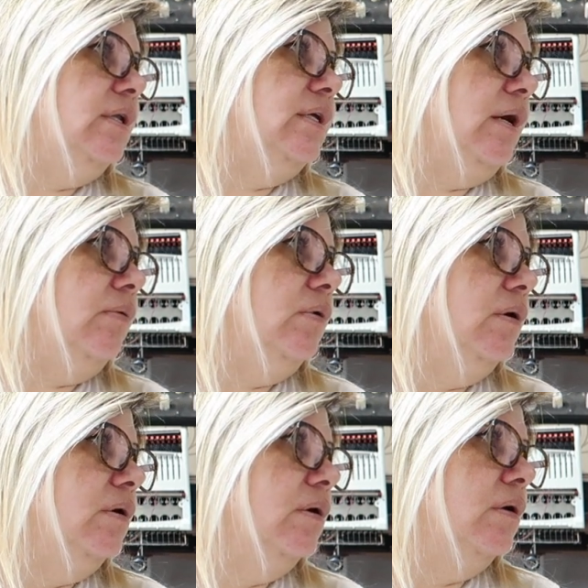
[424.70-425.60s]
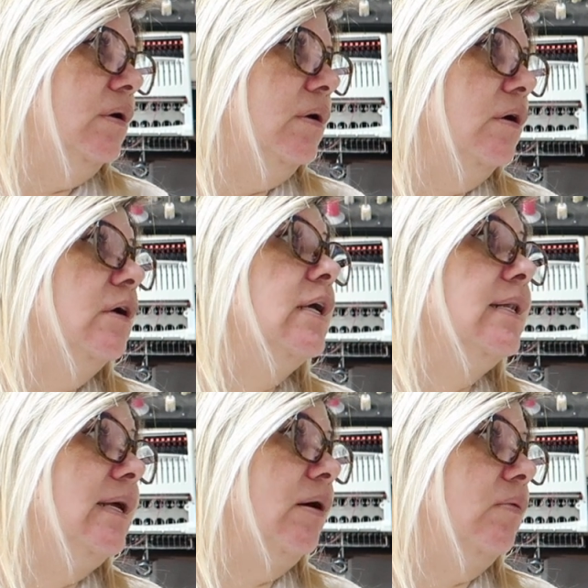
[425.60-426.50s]
Get down.
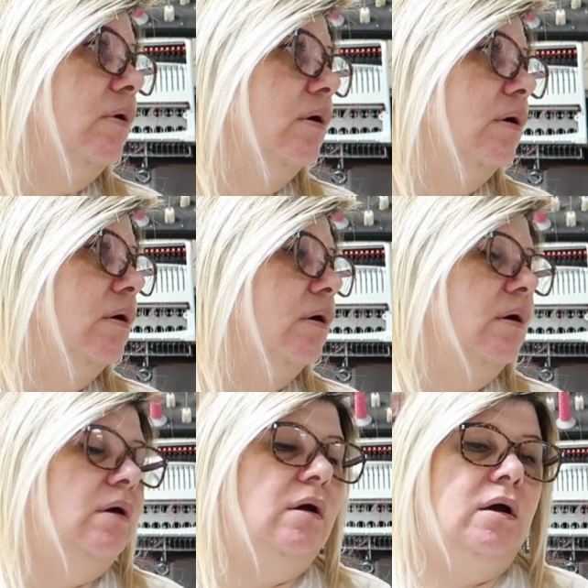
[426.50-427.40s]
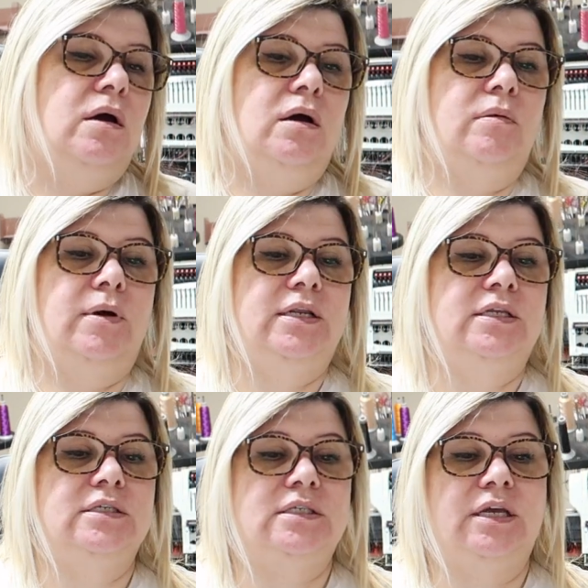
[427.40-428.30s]
Get down. I
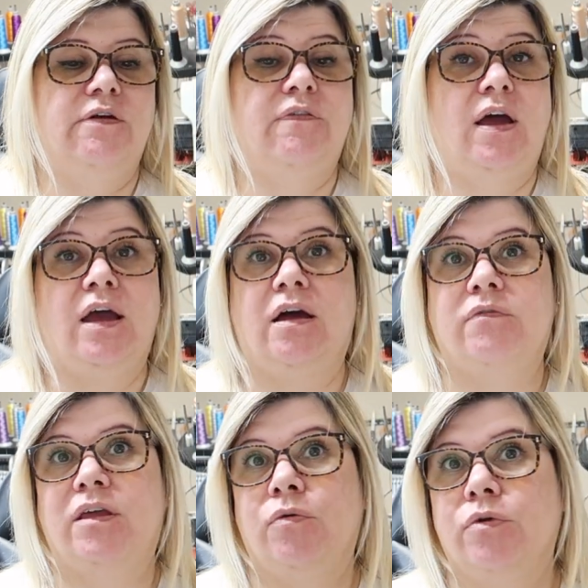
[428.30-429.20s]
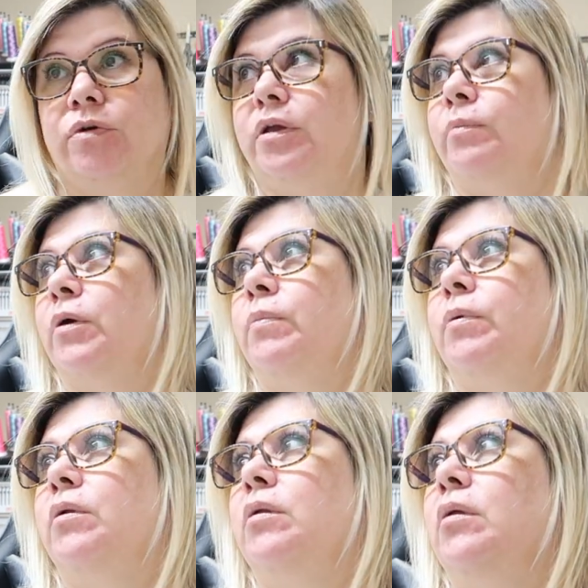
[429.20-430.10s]
need to see if I have, they ordered a
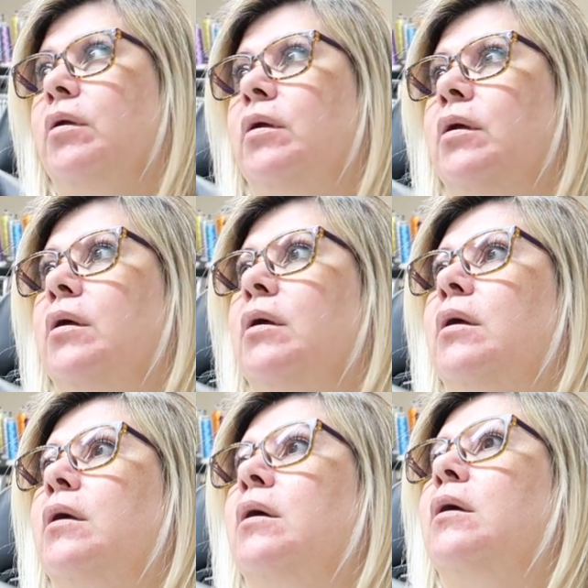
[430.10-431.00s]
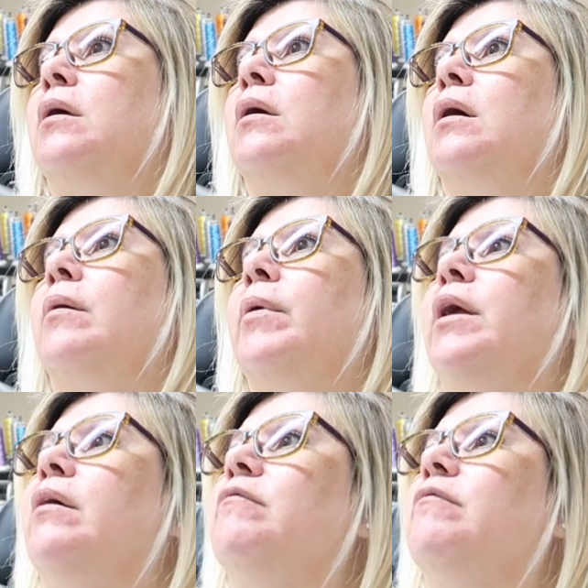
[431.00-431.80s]
purple. I might